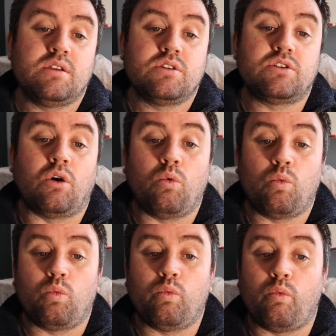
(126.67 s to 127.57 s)
So
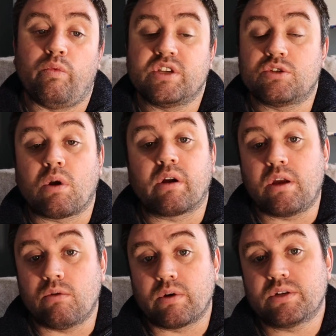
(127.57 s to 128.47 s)
this is where
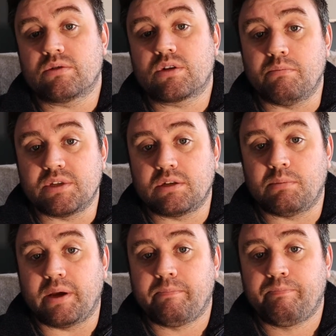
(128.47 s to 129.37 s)
keyword research comes into
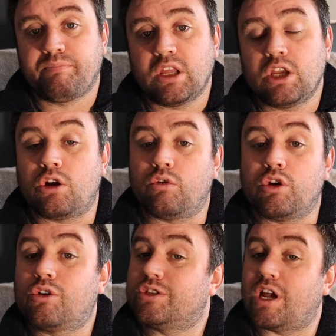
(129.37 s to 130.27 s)
play. You know,
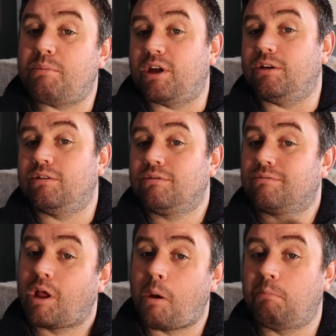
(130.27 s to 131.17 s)
you could type in
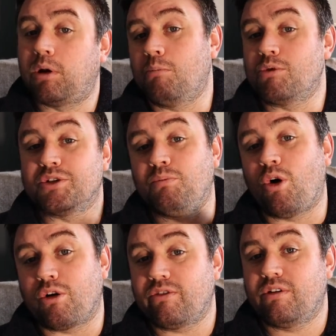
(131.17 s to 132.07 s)
plumbers in
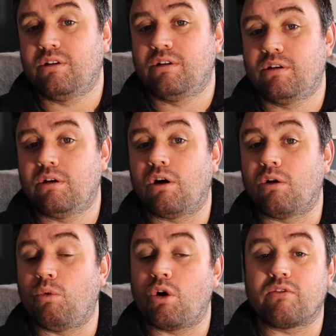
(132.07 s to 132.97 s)
Waterford,
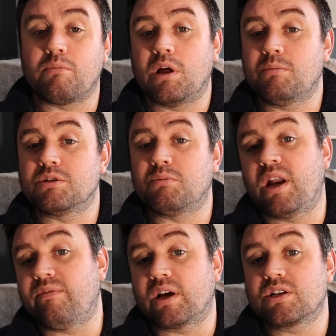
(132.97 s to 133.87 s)
or Waterford plumbers might
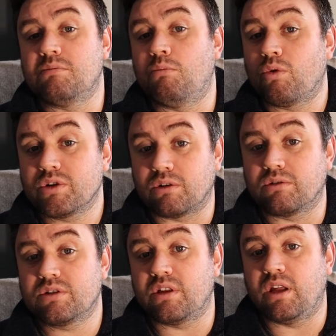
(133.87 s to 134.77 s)
have actually more
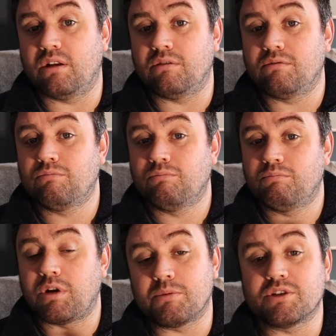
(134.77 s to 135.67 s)
search than
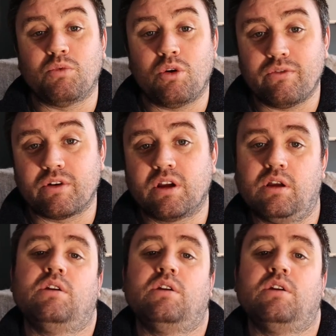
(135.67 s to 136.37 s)
plumbers in Waterford.